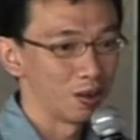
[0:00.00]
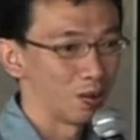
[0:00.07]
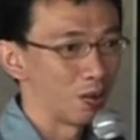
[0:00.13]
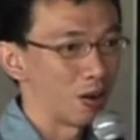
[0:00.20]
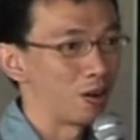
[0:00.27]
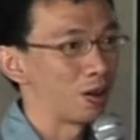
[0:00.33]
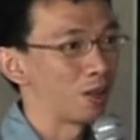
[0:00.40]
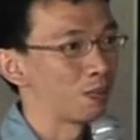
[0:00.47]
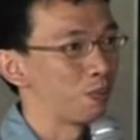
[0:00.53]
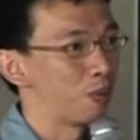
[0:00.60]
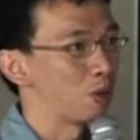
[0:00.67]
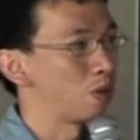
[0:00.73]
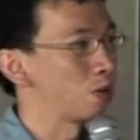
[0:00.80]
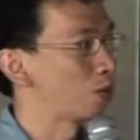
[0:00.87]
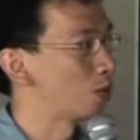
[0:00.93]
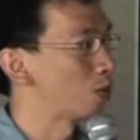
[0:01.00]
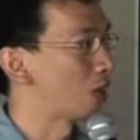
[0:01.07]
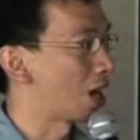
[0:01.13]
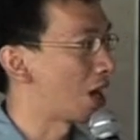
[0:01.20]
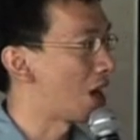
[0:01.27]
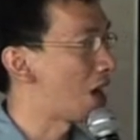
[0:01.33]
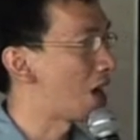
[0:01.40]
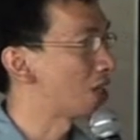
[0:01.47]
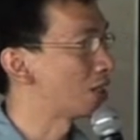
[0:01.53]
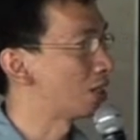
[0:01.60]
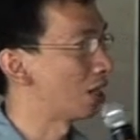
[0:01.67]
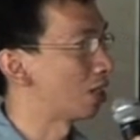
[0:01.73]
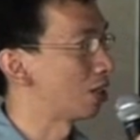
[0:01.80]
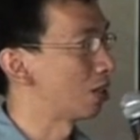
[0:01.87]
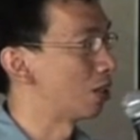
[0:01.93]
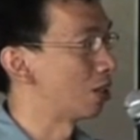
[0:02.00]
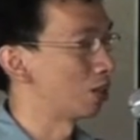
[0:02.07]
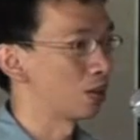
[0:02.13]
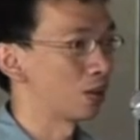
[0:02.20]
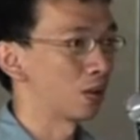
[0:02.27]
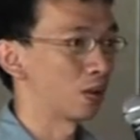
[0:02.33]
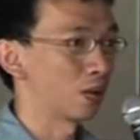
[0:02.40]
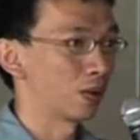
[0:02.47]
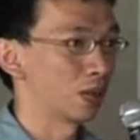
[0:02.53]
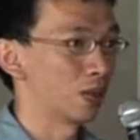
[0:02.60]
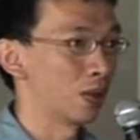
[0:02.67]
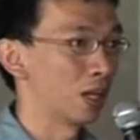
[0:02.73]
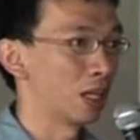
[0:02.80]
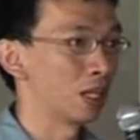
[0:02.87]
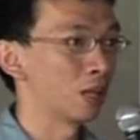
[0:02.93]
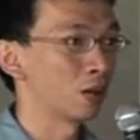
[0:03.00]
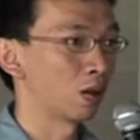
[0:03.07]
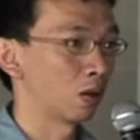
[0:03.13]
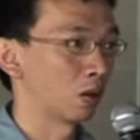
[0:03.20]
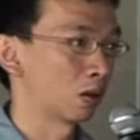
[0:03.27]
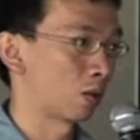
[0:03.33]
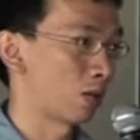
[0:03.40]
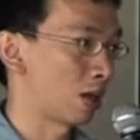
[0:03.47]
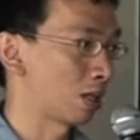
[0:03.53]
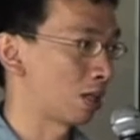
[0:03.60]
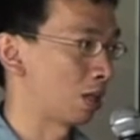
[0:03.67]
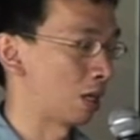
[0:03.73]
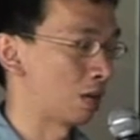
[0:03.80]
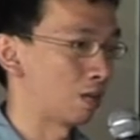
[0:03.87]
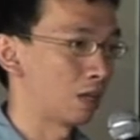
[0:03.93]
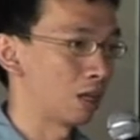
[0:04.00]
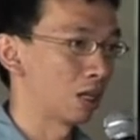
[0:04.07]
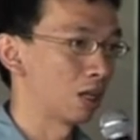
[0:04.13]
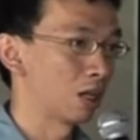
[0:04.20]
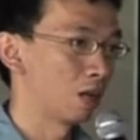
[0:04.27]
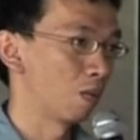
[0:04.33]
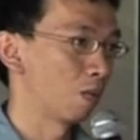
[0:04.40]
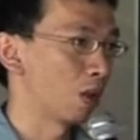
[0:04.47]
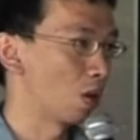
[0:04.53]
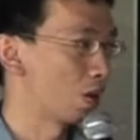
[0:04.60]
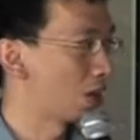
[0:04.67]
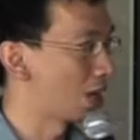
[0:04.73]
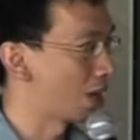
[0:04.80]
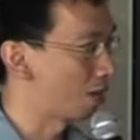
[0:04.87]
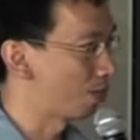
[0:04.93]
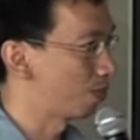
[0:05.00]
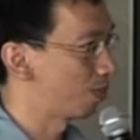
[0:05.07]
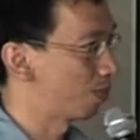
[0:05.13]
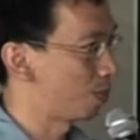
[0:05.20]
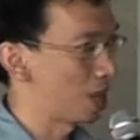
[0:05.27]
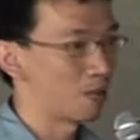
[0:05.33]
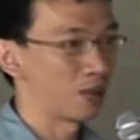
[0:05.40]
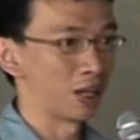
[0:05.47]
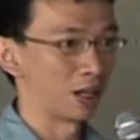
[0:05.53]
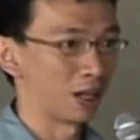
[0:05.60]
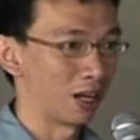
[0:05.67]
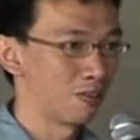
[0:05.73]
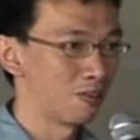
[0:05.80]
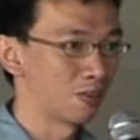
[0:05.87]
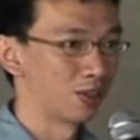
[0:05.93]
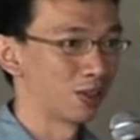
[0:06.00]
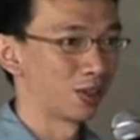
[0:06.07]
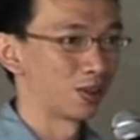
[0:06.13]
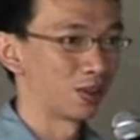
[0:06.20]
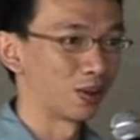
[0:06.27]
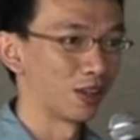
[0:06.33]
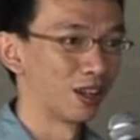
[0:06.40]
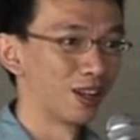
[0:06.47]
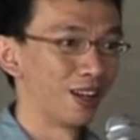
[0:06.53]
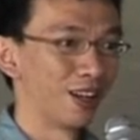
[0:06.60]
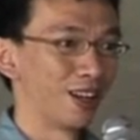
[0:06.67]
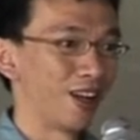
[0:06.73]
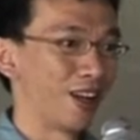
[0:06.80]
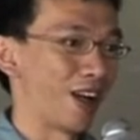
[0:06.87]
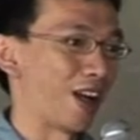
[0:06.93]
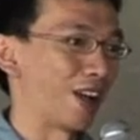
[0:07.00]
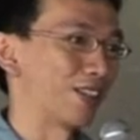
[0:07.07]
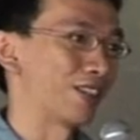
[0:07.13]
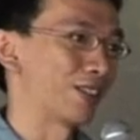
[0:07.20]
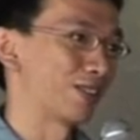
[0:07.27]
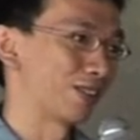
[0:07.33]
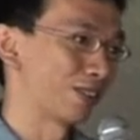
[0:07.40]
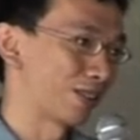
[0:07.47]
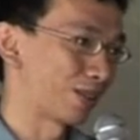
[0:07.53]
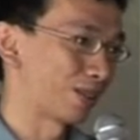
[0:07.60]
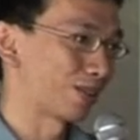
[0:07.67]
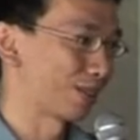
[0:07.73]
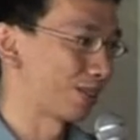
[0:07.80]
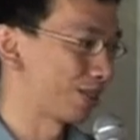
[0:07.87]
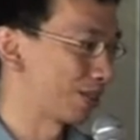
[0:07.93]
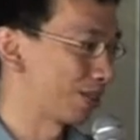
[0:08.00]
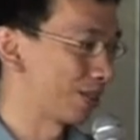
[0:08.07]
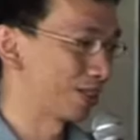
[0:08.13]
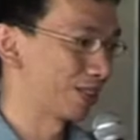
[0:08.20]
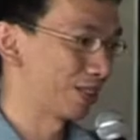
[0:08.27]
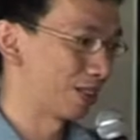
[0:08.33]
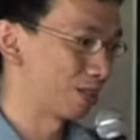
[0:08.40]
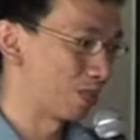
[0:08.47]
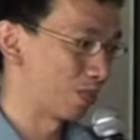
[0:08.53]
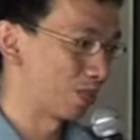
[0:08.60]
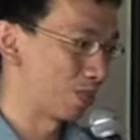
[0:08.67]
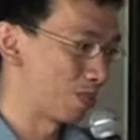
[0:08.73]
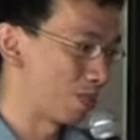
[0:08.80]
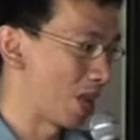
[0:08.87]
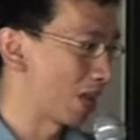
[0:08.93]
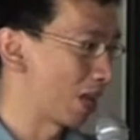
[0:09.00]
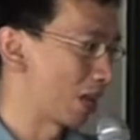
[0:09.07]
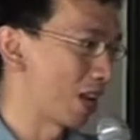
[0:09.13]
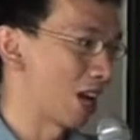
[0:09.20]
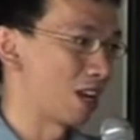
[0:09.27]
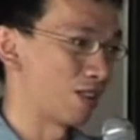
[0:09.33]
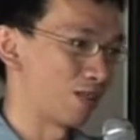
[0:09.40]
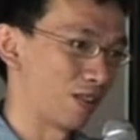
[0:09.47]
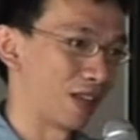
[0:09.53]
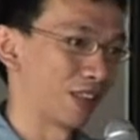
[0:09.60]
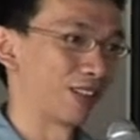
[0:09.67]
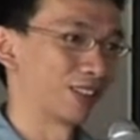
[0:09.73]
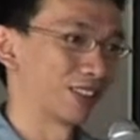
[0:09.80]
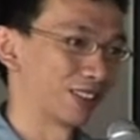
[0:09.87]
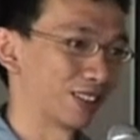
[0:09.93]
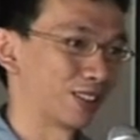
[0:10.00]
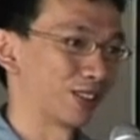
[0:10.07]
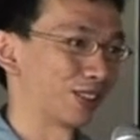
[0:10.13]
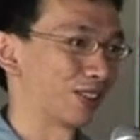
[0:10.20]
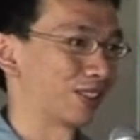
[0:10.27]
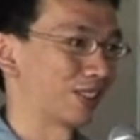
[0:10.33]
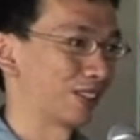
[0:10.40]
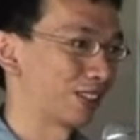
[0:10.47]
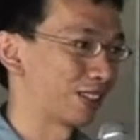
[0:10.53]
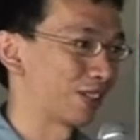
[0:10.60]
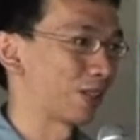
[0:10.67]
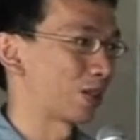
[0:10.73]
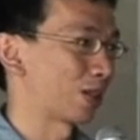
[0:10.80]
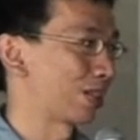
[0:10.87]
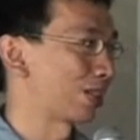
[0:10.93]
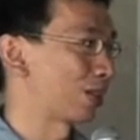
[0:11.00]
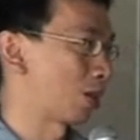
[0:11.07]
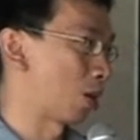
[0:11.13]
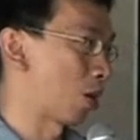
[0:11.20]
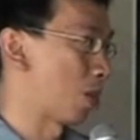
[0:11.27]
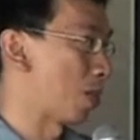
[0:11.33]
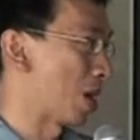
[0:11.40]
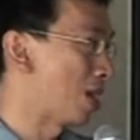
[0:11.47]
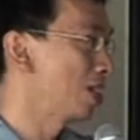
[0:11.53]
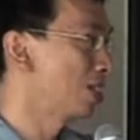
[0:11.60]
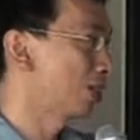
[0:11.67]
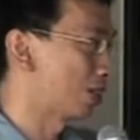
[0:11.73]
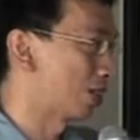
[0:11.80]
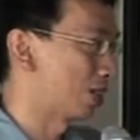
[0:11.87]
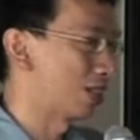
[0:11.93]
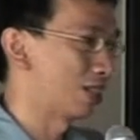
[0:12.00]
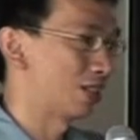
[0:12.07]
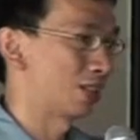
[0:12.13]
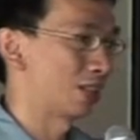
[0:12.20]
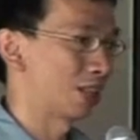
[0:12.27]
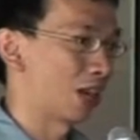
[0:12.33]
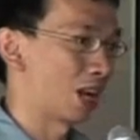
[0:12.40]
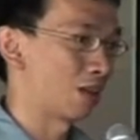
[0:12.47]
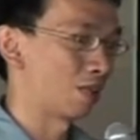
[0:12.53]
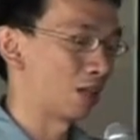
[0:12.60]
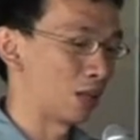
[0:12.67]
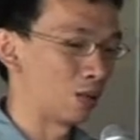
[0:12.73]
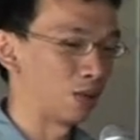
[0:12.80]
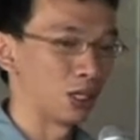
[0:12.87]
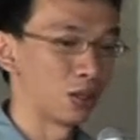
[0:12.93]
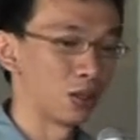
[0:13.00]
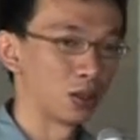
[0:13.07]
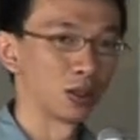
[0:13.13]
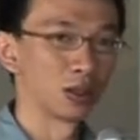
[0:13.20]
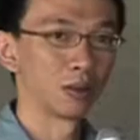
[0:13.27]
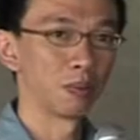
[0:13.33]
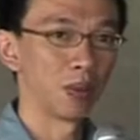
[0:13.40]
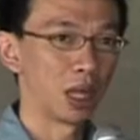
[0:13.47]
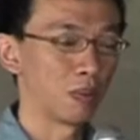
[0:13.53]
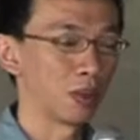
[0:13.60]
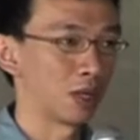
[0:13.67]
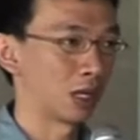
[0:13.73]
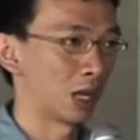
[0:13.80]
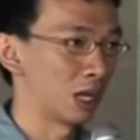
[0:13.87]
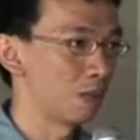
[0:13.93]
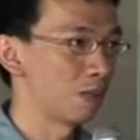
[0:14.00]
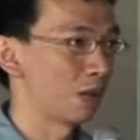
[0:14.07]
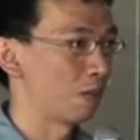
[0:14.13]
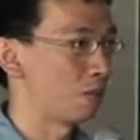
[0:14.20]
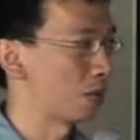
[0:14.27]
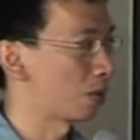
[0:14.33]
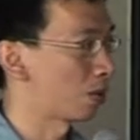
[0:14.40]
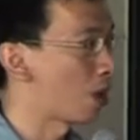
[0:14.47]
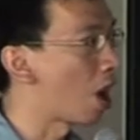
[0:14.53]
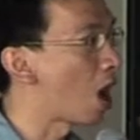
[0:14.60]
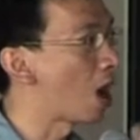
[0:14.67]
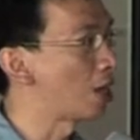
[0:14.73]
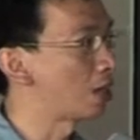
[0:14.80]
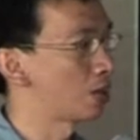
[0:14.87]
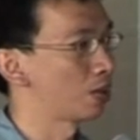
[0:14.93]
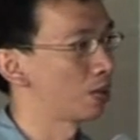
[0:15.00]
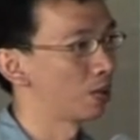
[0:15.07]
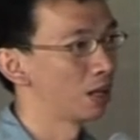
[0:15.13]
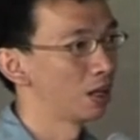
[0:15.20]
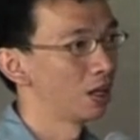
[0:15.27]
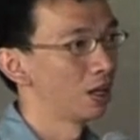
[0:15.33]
very beautiful glass that you link or truss and everything. We only have paper and clip, so I just make a kind of like comments on this kind of thing. We use paper and clip, and we try to,